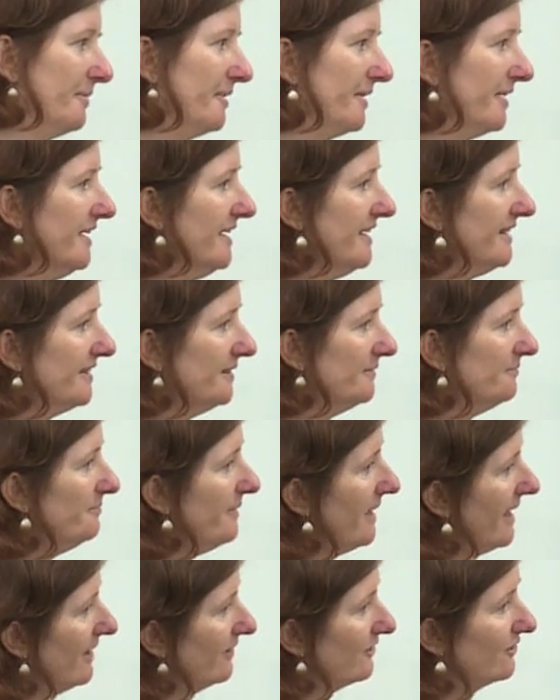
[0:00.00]
but the
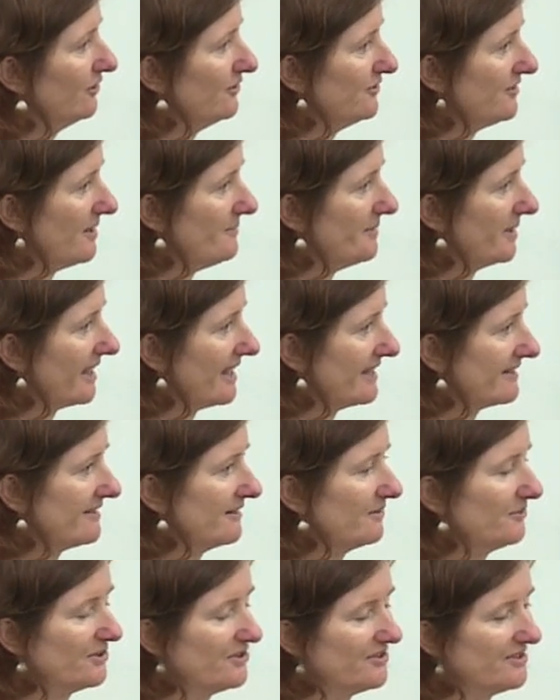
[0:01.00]
bound glutamic
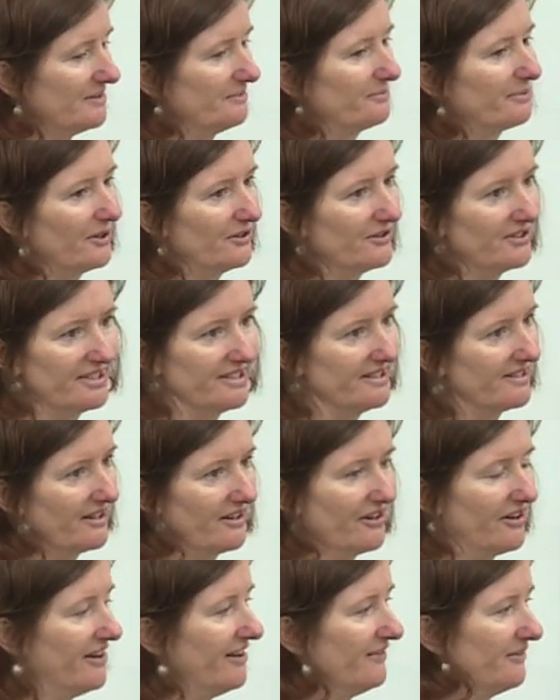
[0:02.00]
acid, which is in proteins, I
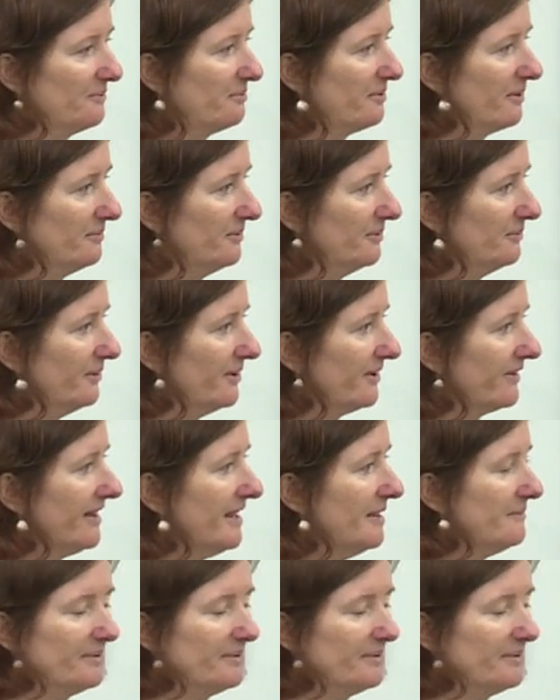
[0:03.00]
don't have a problem with.